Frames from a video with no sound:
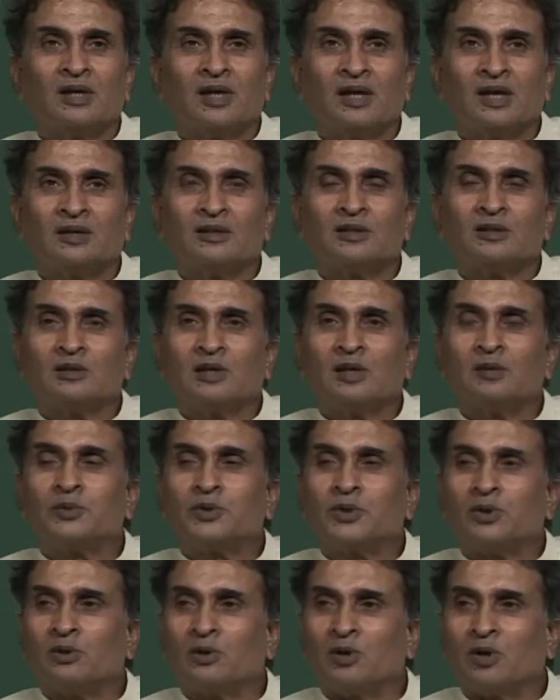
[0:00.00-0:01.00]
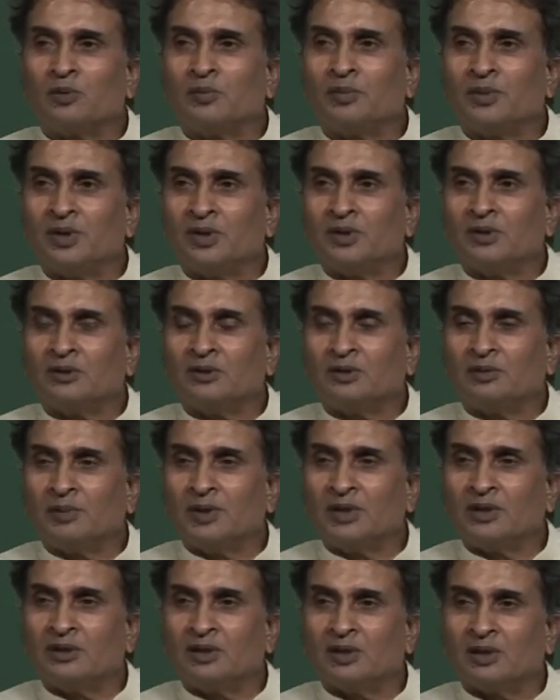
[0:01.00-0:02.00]
Here the slip should not be the
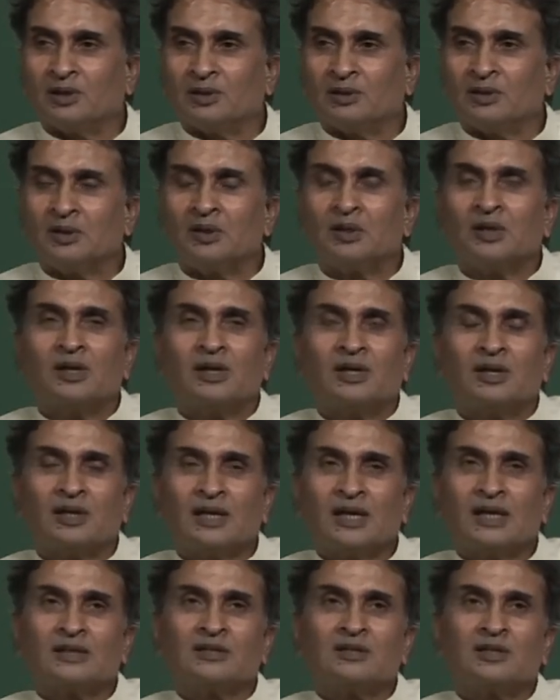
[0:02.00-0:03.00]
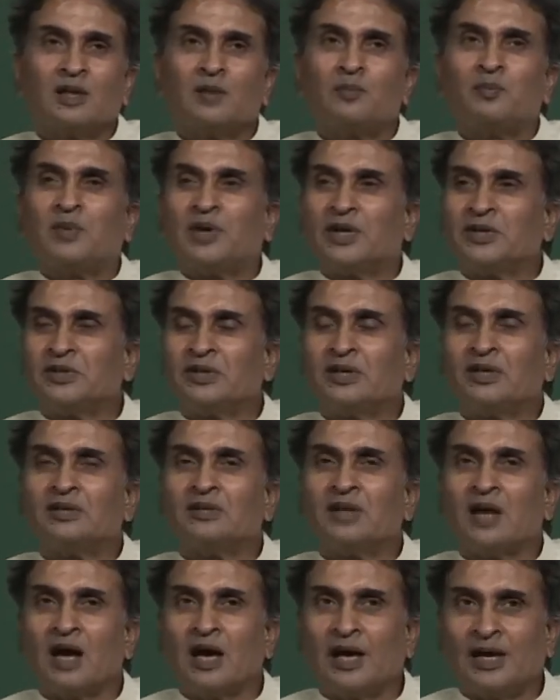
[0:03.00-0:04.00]
main thing. In case nip pressure
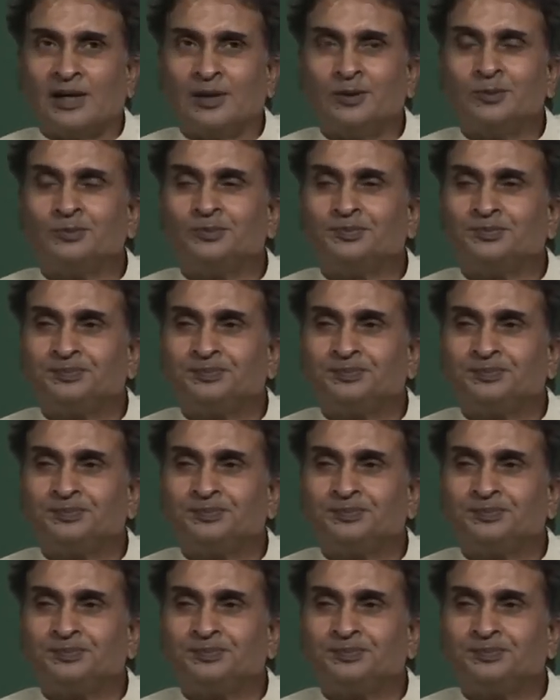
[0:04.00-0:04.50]
is high,